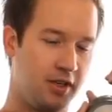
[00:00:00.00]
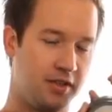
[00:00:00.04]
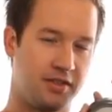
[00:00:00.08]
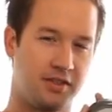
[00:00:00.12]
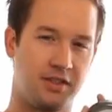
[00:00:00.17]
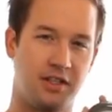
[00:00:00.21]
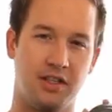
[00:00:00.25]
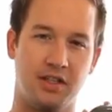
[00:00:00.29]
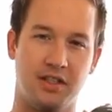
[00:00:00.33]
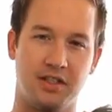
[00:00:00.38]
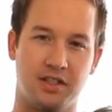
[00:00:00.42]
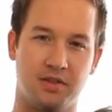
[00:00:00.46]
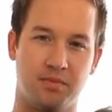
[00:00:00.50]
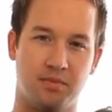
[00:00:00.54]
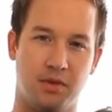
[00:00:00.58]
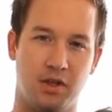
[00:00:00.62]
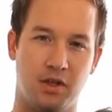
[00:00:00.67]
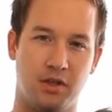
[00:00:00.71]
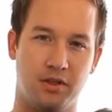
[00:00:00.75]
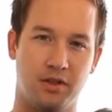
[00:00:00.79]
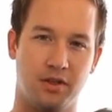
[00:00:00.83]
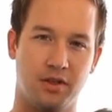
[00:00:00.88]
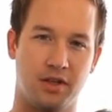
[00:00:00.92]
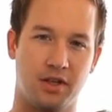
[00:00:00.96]
is getting
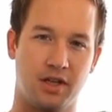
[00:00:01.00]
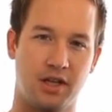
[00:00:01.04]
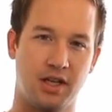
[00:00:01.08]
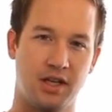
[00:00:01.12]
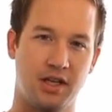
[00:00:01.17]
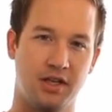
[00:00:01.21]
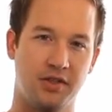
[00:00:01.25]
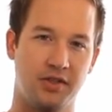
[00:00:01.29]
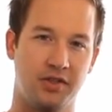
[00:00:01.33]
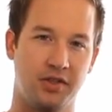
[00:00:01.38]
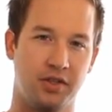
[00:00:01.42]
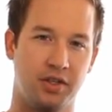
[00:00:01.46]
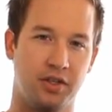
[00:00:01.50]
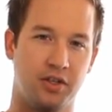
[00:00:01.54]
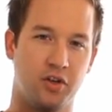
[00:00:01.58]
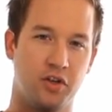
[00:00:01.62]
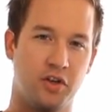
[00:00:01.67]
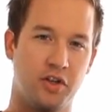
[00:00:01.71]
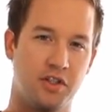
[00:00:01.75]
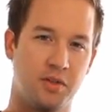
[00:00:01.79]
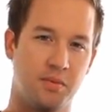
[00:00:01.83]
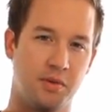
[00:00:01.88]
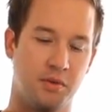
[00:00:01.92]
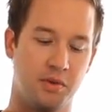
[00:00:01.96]
smaller. So you're
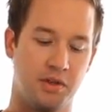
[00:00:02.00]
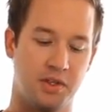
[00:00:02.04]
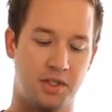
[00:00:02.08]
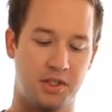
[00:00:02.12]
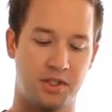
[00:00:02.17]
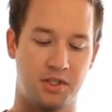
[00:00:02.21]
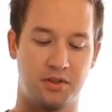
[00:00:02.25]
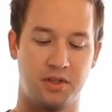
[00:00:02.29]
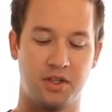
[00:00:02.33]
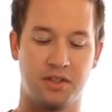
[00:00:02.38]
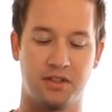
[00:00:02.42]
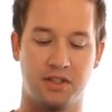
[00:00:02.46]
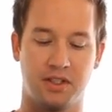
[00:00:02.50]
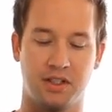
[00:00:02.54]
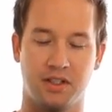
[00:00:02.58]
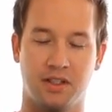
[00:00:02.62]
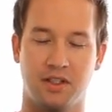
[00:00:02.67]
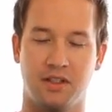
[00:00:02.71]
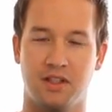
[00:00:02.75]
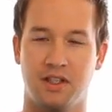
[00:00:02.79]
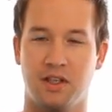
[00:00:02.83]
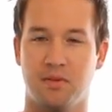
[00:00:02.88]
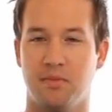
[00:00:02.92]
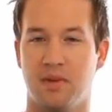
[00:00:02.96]
going to be
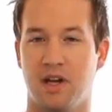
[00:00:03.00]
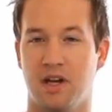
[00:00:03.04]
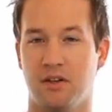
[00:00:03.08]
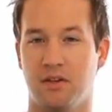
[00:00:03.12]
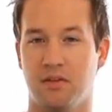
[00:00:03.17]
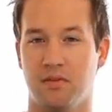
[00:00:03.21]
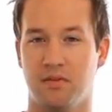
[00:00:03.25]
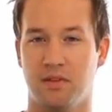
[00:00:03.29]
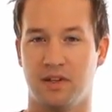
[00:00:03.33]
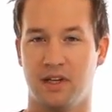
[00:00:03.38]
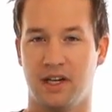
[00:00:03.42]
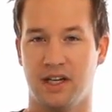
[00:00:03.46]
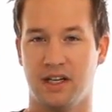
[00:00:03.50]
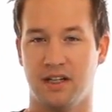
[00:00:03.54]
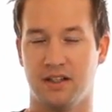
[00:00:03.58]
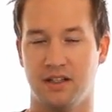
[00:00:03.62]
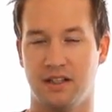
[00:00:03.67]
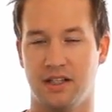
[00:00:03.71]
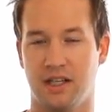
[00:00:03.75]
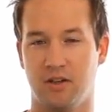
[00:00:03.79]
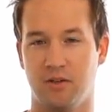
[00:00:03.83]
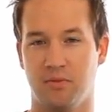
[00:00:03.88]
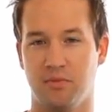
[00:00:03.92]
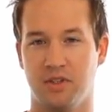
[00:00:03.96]
restricting the amount of light
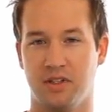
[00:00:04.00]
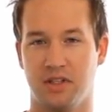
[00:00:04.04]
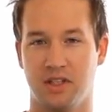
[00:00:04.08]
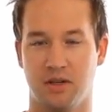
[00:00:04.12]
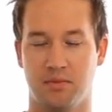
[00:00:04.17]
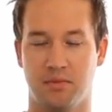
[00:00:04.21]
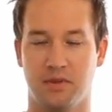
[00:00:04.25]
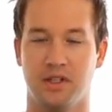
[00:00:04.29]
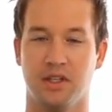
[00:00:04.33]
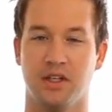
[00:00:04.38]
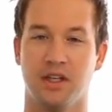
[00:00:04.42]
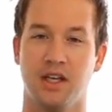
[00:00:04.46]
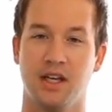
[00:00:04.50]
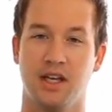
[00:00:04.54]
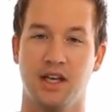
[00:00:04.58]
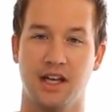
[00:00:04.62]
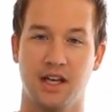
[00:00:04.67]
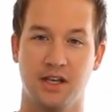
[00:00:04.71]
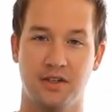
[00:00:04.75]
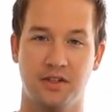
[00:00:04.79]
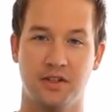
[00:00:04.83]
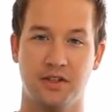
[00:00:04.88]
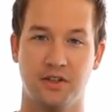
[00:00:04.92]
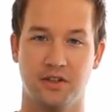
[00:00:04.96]
that will be coming
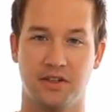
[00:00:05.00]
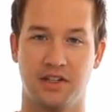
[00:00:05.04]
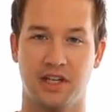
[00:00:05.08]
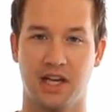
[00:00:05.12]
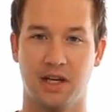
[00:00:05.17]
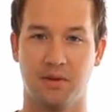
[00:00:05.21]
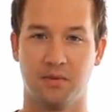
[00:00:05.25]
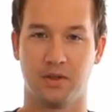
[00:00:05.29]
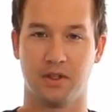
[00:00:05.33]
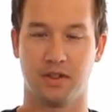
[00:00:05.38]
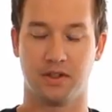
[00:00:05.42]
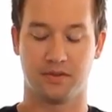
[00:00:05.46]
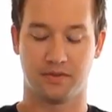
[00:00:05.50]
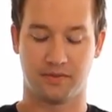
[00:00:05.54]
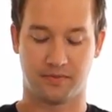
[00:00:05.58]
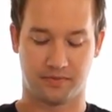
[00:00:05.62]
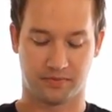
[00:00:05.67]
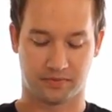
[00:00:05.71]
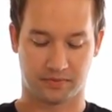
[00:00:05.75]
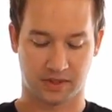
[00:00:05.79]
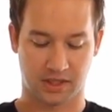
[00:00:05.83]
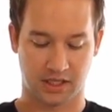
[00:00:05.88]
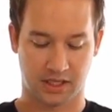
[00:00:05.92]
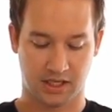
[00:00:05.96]
into your camera.
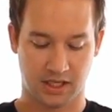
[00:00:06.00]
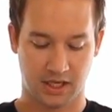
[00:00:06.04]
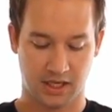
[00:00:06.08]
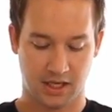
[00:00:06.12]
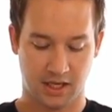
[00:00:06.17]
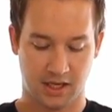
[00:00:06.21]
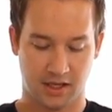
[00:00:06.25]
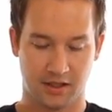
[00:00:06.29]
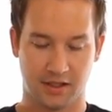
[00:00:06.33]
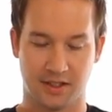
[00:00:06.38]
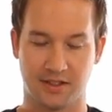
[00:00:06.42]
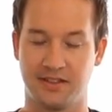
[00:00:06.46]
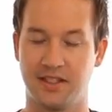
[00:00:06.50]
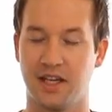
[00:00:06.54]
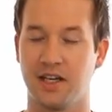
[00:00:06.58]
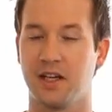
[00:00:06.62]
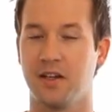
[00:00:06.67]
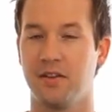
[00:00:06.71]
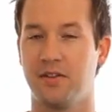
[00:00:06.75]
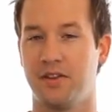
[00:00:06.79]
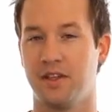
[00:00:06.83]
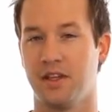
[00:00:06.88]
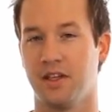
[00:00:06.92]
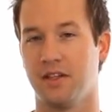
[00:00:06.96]
The
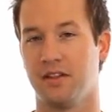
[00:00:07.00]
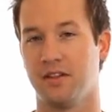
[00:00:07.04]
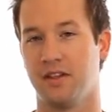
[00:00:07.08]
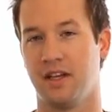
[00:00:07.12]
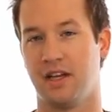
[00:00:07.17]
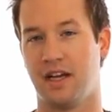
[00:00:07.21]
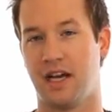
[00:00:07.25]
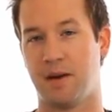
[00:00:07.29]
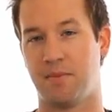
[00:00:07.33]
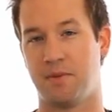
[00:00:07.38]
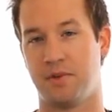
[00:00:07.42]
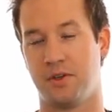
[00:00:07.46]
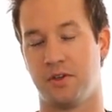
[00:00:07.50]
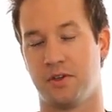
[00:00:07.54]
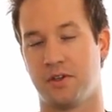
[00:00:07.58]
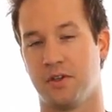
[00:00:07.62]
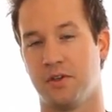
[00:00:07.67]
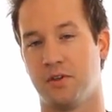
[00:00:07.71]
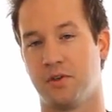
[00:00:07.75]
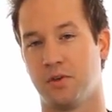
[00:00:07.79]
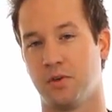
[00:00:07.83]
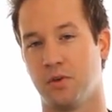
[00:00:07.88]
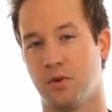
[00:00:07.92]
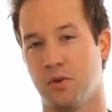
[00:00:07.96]
second thing that aperture
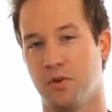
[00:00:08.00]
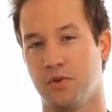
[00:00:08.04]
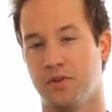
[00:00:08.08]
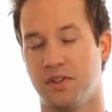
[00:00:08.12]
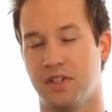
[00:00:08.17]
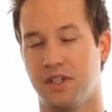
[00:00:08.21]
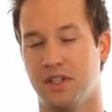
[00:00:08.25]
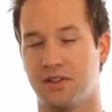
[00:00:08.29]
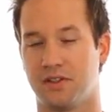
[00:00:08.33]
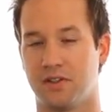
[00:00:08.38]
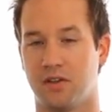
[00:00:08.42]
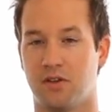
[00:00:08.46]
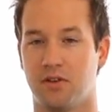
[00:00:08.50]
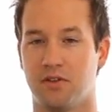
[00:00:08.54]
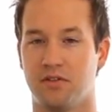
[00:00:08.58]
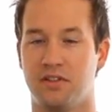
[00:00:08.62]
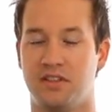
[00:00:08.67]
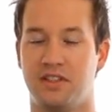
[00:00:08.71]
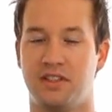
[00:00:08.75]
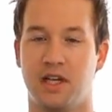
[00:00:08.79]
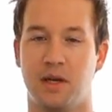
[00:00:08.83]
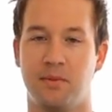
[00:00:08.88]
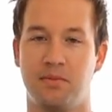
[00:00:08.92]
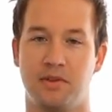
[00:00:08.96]
controls is
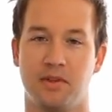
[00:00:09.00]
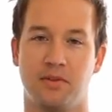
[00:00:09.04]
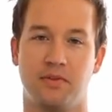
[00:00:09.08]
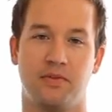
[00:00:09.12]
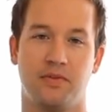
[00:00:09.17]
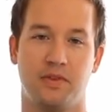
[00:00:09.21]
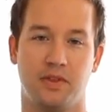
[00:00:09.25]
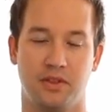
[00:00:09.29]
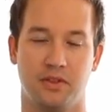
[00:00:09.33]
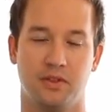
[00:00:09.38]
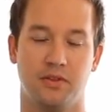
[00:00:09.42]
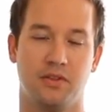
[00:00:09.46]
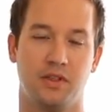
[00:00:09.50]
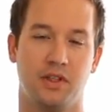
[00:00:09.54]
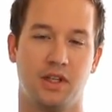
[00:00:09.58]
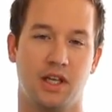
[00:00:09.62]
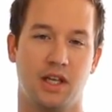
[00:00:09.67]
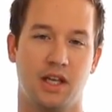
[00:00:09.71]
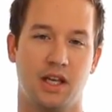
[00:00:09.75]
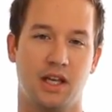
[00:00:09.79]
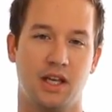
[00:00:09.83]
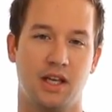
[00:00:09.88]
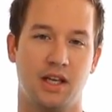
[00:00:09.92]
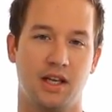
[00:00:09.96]
called depth of field.
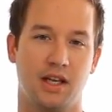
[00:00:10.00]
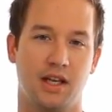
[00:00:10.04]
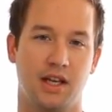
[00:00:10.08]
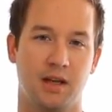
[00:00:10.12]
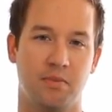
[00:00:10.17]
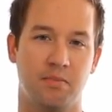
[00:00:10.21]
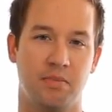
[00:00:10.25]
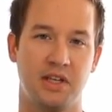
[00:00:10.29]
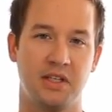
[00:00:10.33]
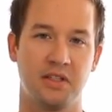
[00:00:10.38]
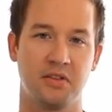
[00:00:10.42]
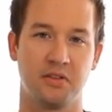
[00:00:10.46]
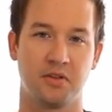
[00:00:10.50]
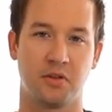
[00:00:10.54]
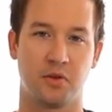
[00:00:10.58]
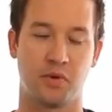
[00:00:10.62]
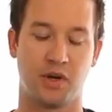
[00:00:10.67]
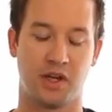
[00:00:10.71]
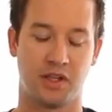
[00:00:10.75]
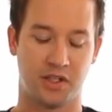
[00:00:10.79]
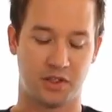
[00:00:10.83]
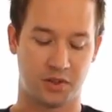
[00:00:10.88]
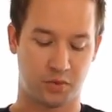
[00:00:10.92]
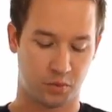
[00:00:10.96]
And basically the
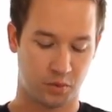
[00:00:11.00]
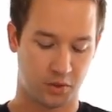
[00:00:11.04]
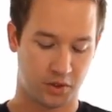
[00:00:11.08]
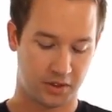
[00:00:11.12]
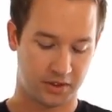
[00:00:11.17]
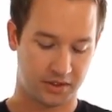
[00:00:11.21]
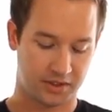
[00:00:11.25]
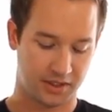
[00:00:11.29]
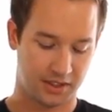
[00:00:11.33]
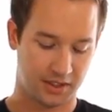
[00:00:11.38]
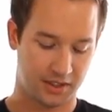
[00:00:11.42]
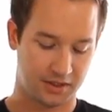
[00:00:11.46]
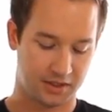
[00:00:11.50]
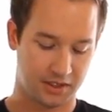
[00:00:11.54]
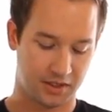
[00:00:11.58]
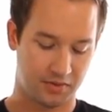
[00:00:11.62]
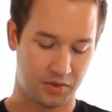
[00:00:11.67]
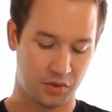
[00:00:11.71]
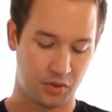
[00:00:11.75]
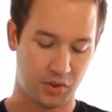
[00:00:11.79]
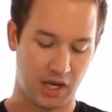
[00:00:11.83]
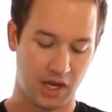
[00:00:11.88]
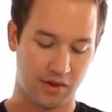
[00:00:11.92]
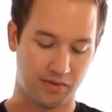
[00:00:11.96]
way this works is if
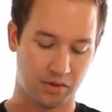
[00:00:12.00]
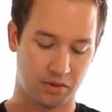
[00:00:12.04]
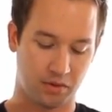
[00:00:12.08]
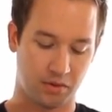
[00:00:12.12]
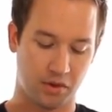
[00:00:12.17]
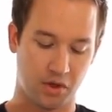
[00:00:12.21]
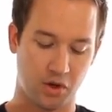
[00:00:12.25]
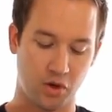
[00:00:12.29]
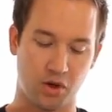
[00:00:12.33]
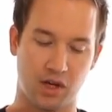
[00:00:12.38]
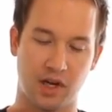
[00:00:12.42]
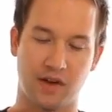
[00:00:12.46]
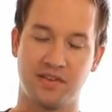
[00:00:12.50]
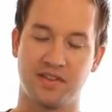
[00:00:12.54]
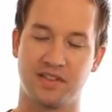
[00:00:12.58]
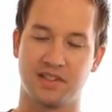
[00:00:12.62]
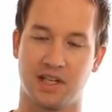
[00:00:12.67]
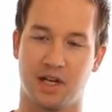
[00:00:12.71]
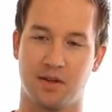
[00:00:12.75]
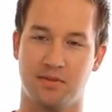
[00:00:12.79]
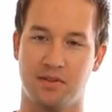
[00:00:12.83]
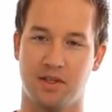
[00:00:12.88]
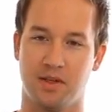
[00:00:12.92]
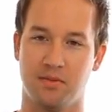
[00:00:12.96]
you have a low
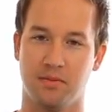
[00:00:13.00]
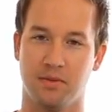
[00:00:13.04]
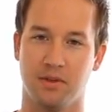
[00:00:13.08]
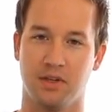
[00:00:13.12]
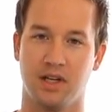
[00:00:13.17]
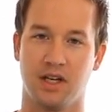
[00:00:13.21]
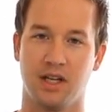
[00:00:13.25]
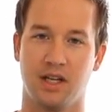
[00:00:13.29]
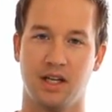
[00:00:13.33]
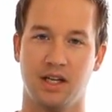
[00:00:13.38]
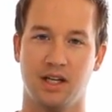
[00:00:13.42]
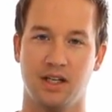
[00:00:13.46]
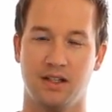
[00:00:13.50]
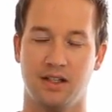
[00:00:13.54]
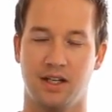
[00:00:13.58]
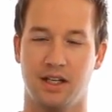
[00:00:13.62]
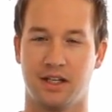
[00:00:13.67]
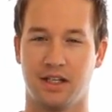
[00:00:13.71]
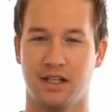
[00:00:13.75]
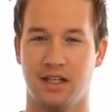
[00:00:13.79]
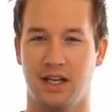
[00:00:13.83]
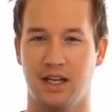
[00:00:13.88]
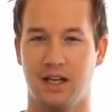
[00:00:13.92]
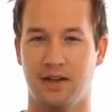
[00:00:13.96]
f-stop number,
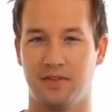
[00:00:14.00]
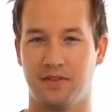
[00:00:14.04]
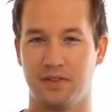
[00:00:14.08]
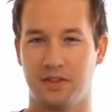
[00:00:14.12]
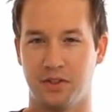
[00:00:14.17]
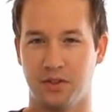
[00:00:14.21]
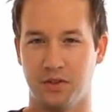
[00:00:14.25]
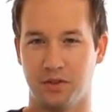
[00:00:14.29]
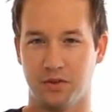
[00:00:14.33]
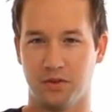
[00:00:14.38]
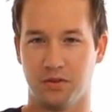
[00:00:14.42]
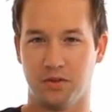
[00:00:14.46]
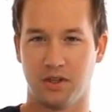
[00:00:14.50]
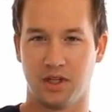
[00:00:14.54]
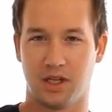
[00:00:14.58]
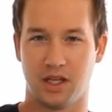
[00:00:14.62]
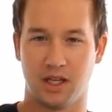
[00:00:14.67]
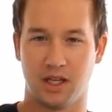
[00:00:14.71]
like an f2,